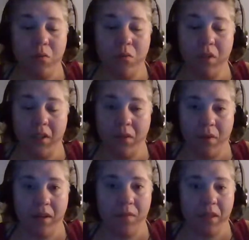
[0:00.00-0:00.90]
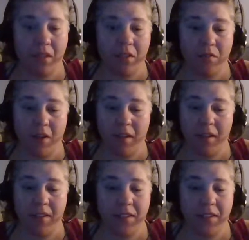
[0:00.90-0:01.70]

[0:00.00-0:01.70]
really recommend that you find like a